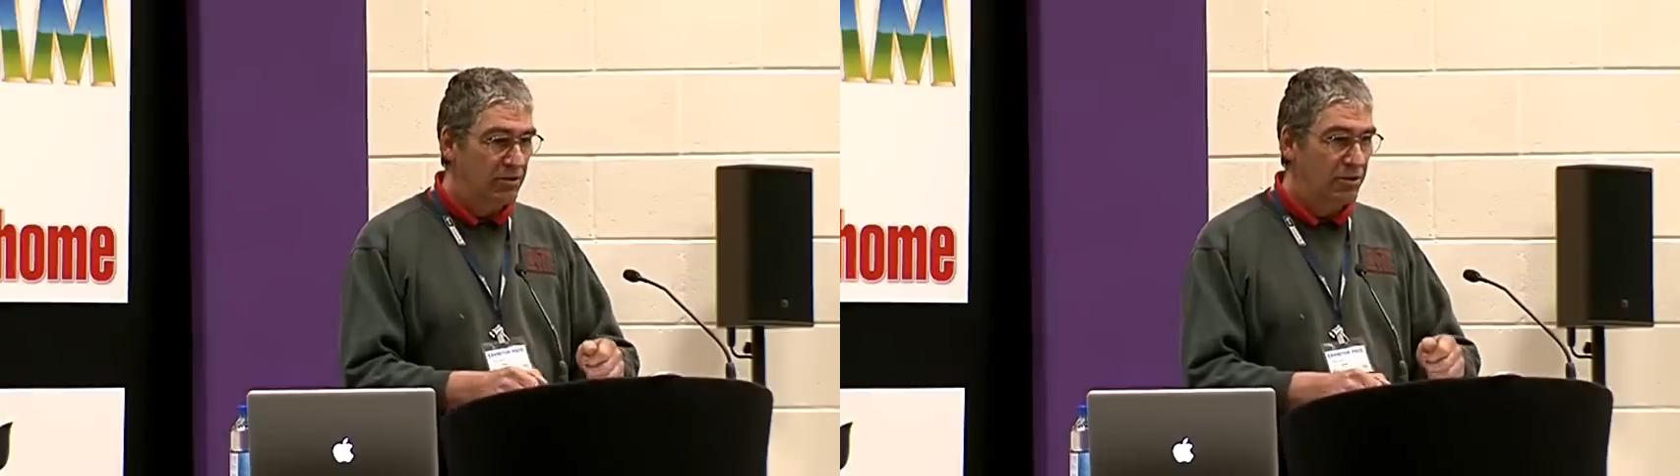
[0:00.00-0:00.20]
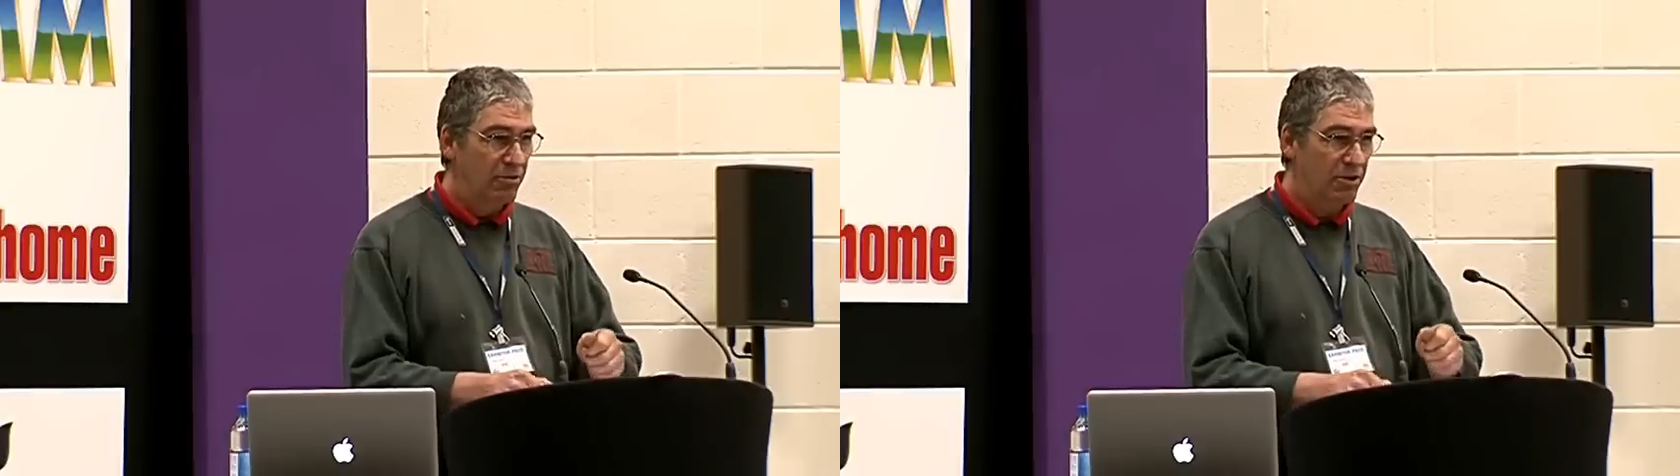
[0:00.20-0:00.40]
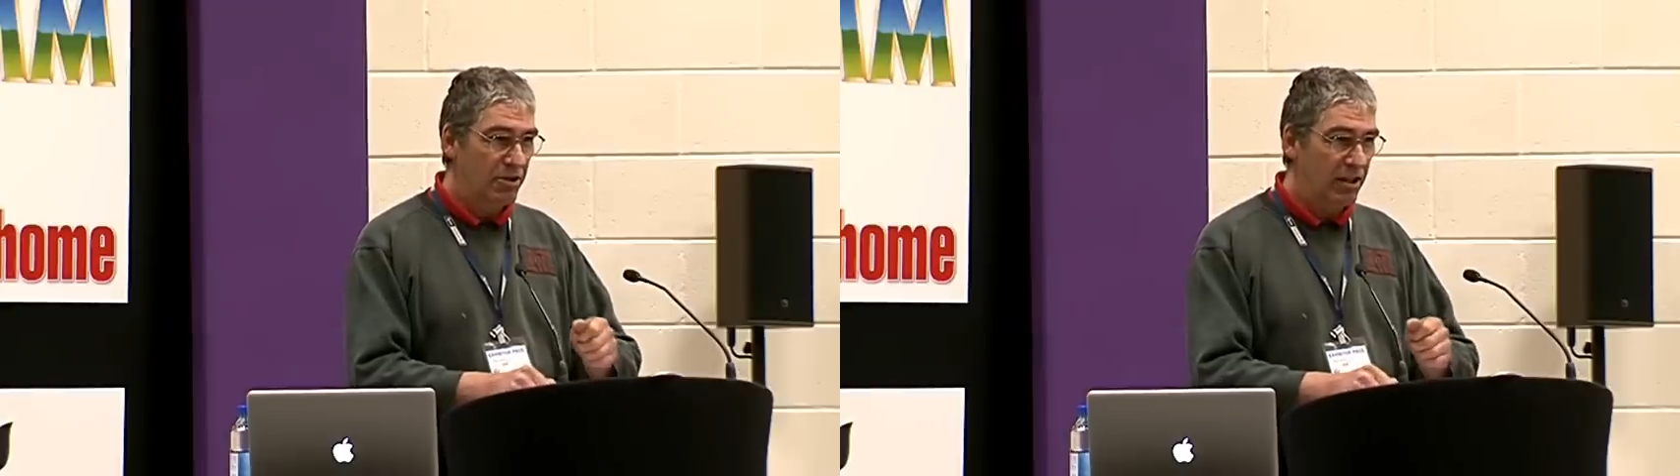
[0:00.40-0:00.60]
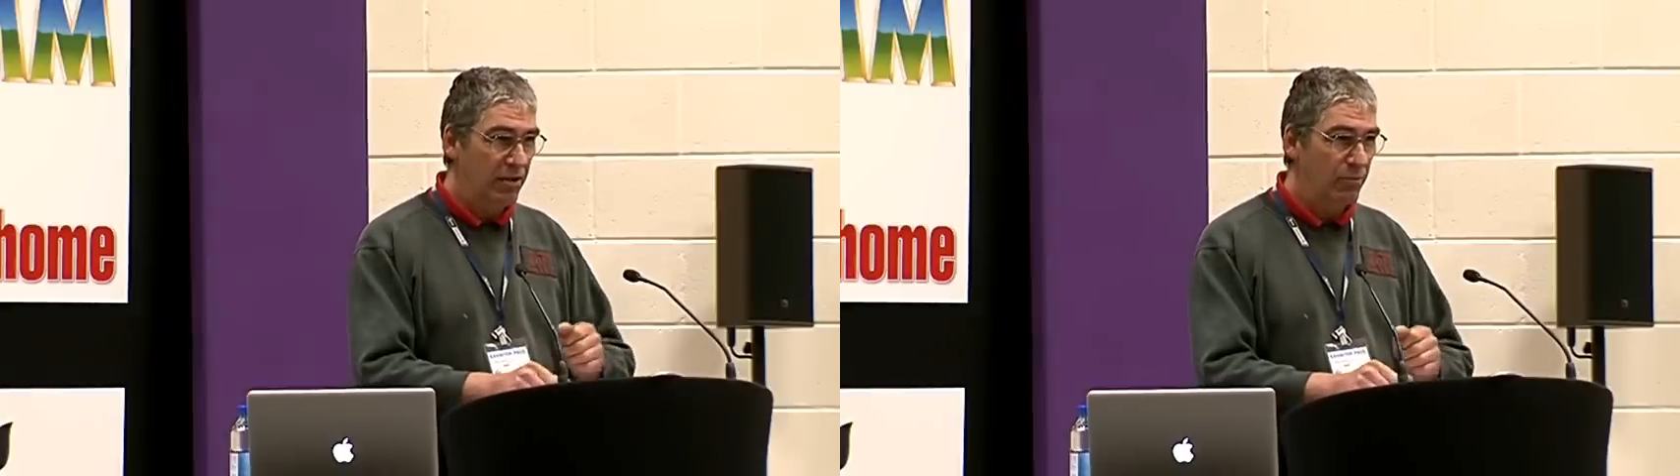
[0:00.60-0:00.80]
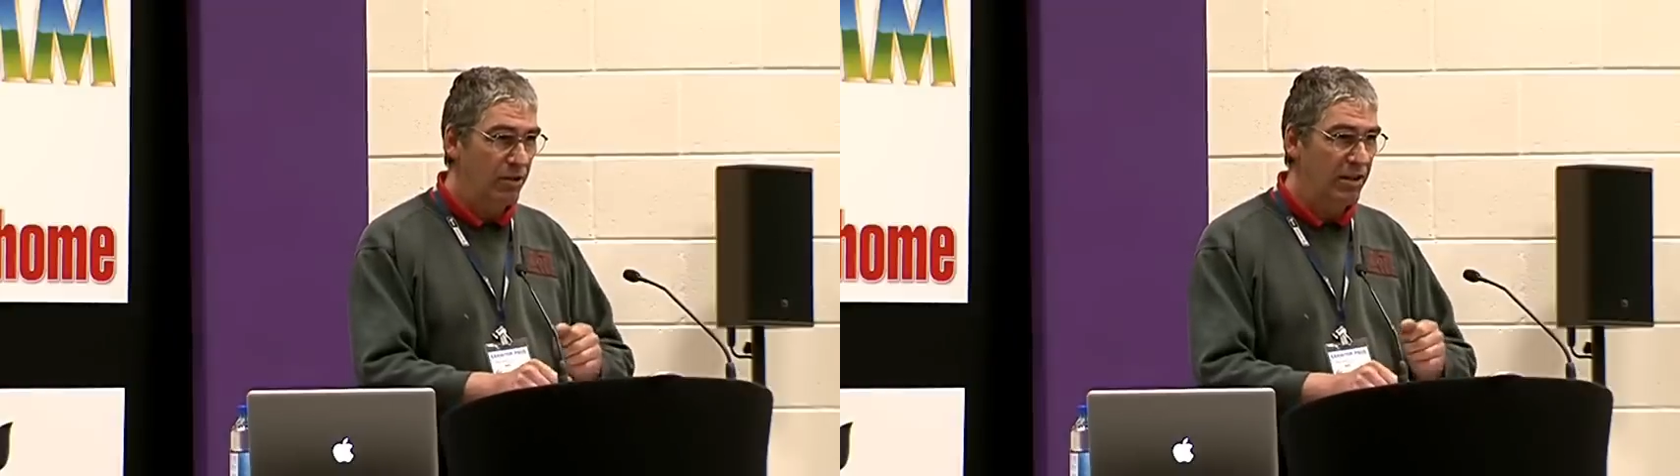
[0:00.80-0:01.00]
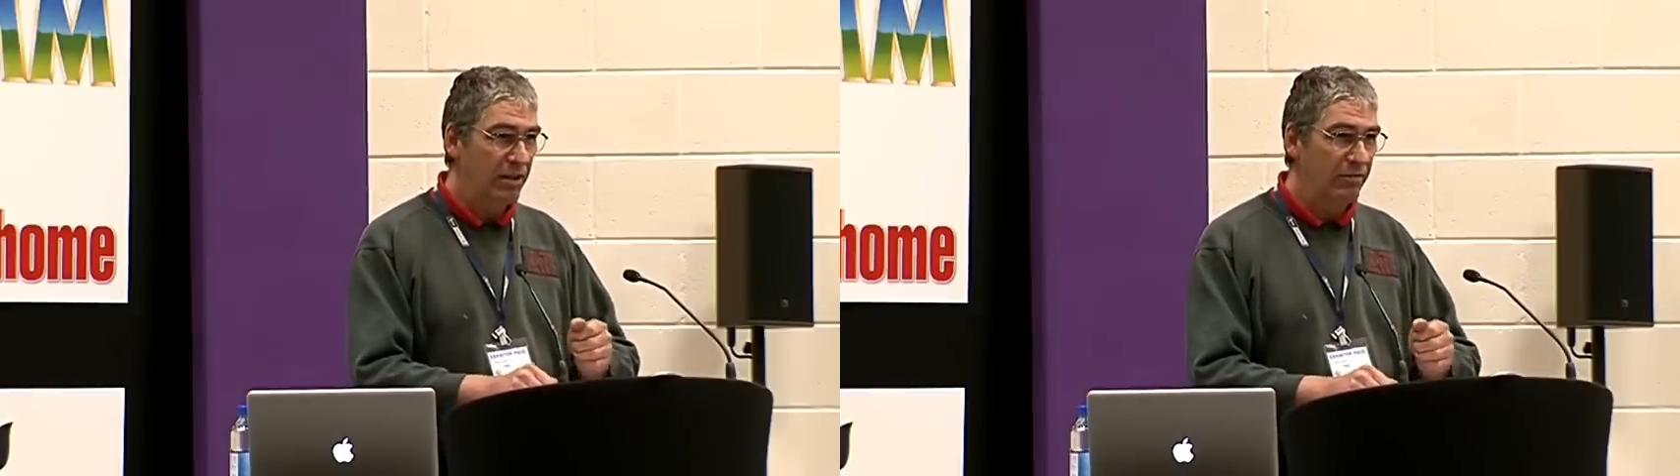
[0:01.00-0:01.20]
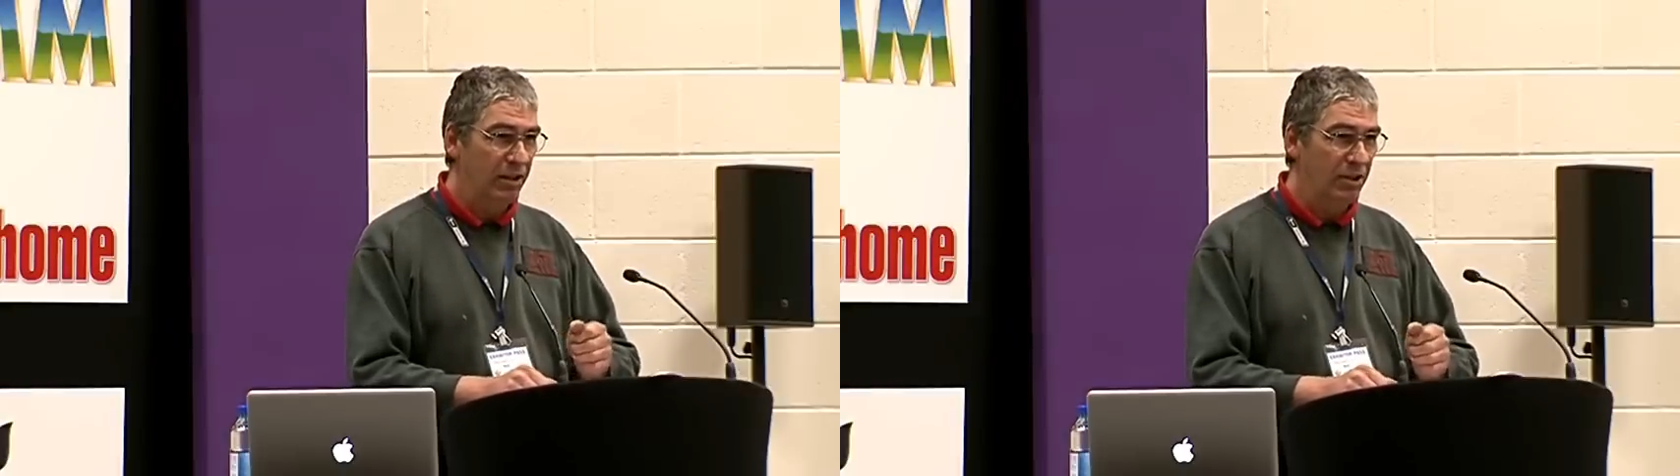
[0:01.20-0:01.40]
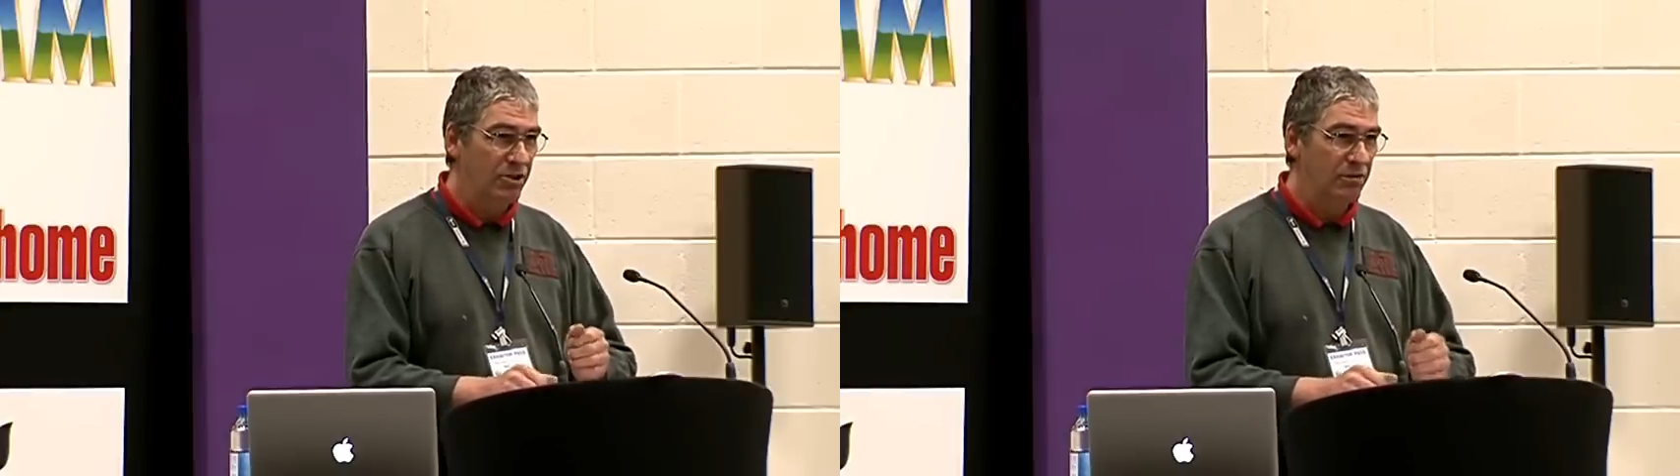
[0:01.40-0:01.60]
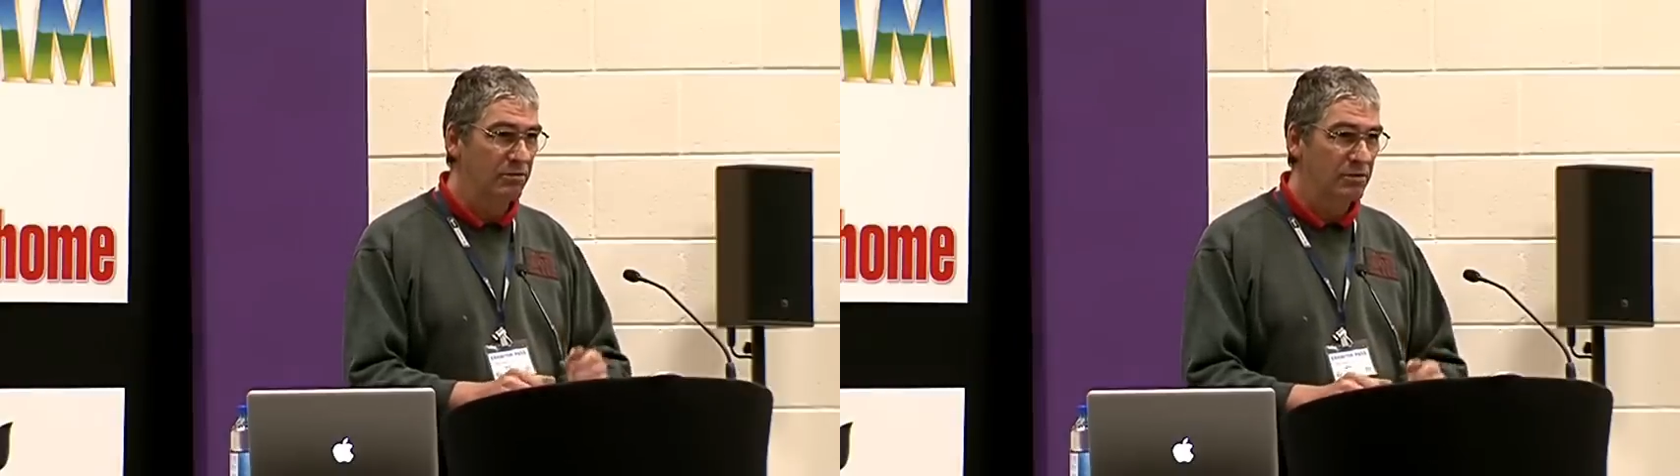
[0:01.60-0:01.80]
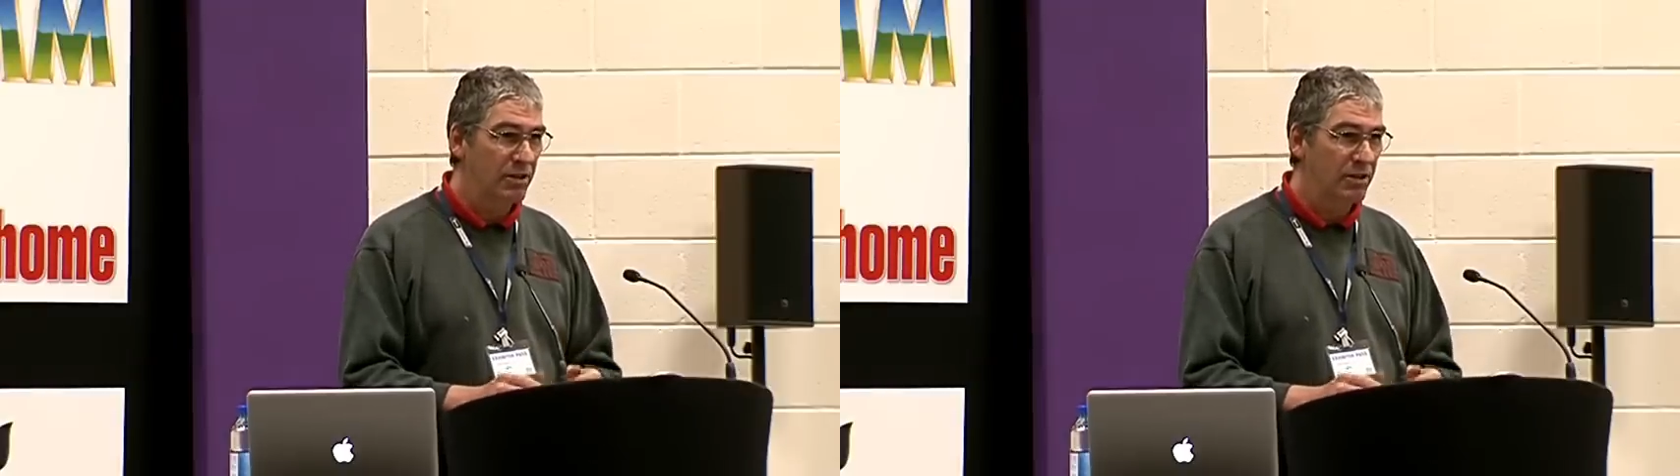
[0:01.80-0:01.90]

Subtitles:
Do the same with the elevation